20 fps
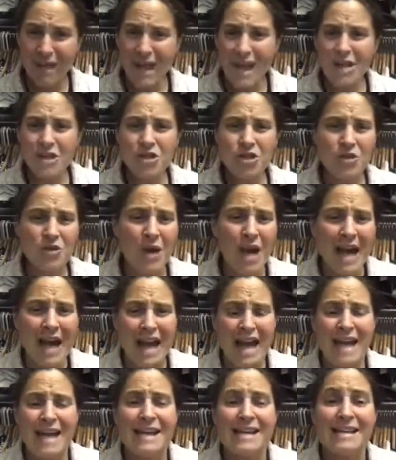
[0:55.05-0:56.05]
and to
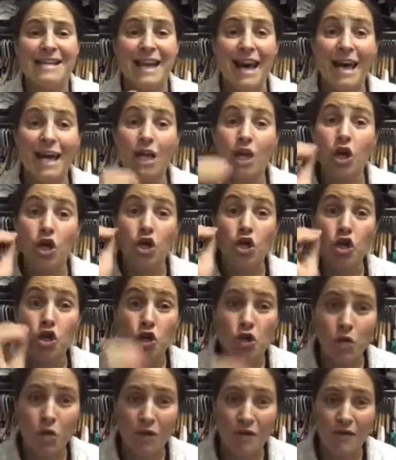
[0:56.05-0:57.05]
ignite
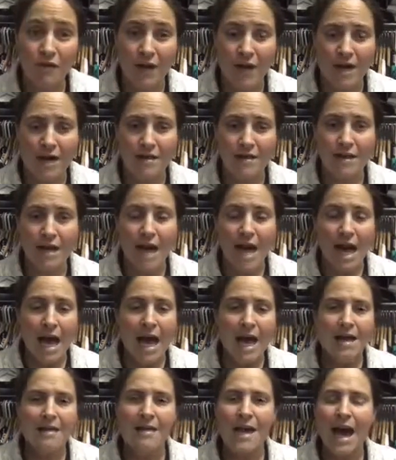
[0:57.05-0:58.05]
your faith
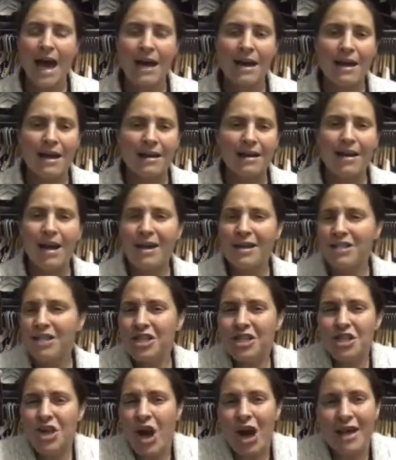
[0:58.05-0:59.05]
that not
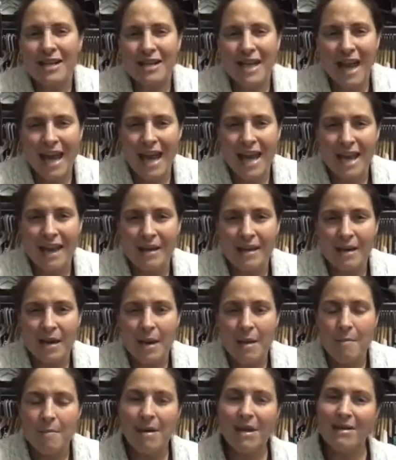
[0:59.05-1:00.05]
just God can,
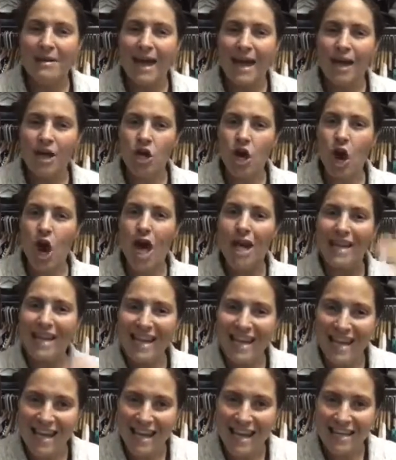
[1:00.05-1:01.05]
but that God
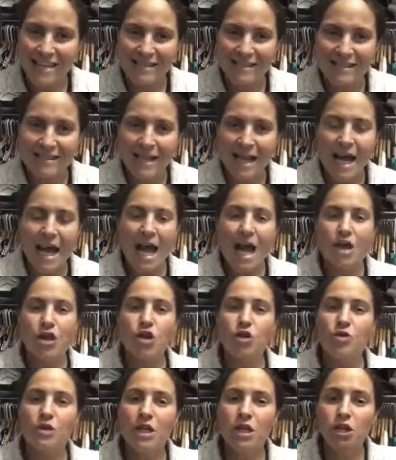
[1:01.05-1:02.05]
is.
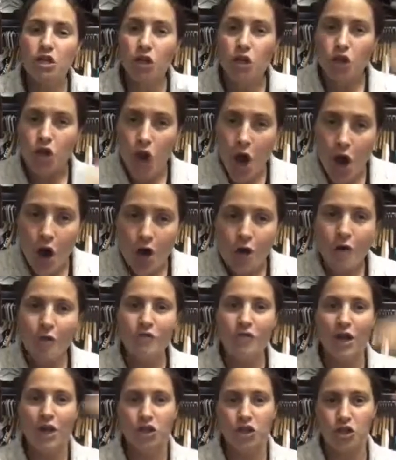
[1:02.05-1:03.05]
You need to know
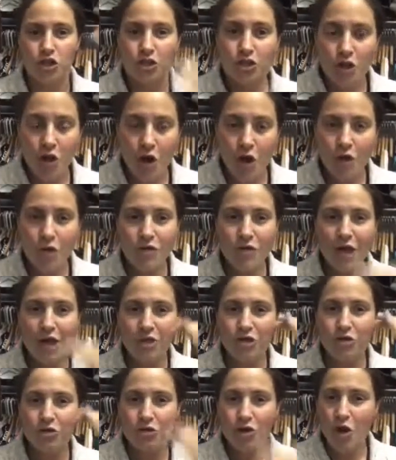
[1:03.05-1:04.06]
that you know that you